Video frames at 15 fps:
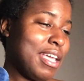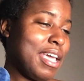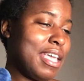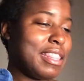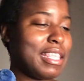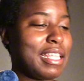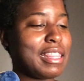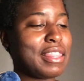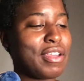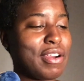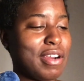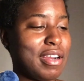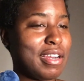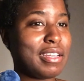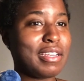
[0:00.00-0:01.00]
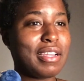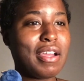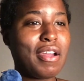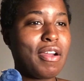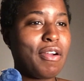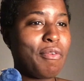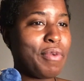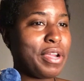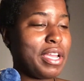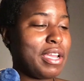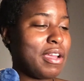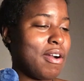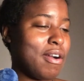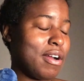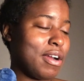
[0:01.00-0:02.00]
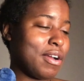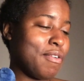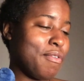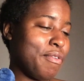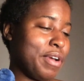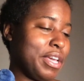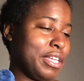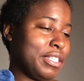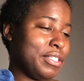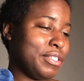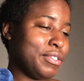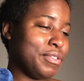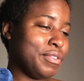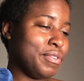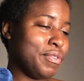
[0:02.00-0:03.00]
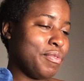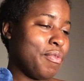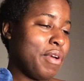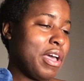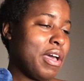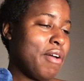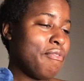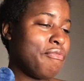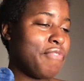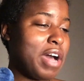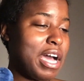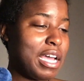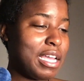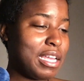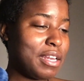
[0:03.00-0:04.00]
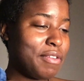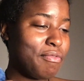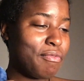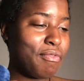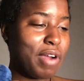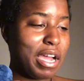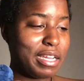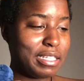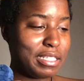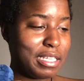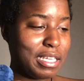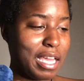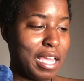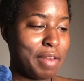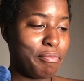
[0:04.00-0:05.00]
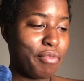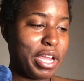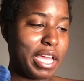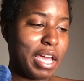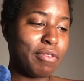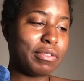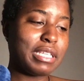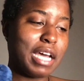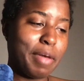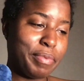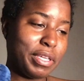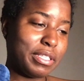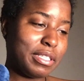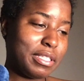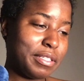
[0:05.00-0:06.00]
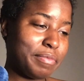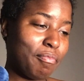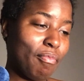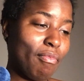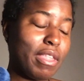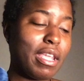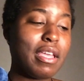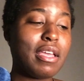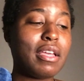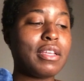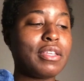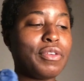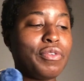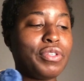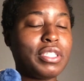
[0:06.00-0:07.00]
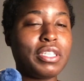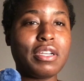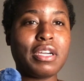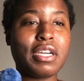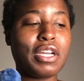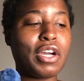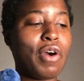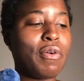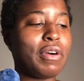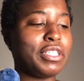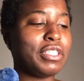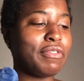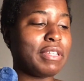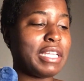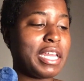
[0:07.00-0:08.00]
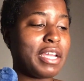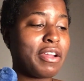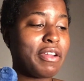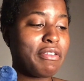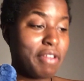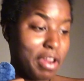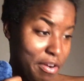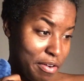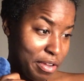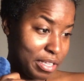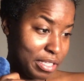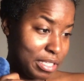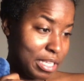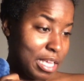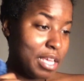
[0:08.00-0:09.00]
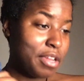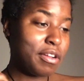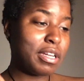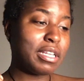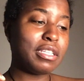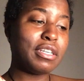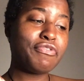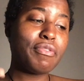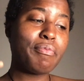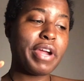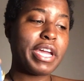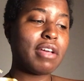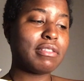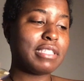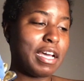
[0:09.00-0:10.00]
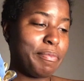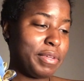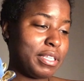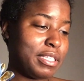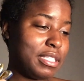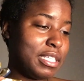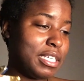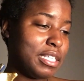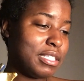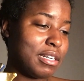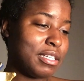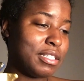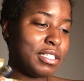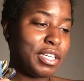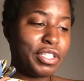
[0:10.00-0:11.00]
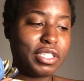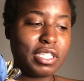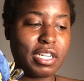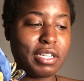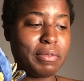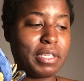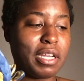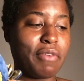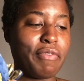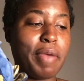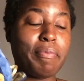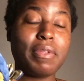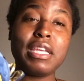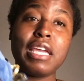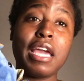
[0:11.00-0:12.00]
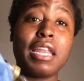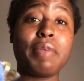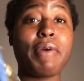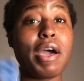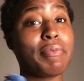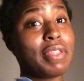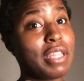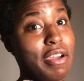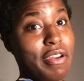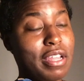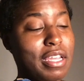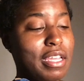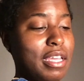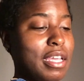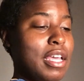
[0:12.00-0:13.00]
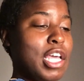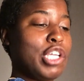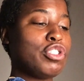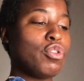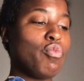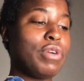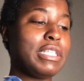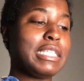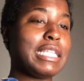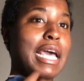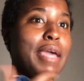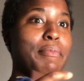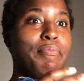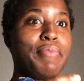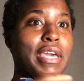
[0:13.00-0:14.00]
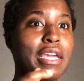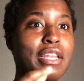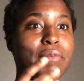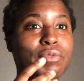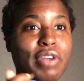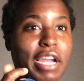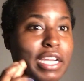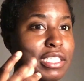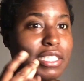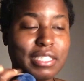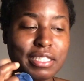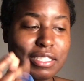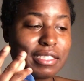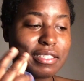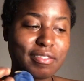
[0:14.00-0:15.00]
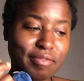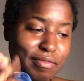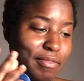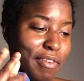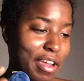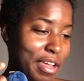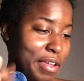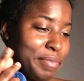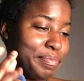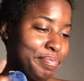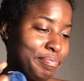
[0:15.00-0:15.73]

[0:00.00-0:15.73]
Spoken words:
And then third, we are going to find rising and breakout topics. Usually you're going to go under related queries. You're going to look for breakout topics. These are search terms that are rapidly gaining popularity. So what's like picking up traction, right?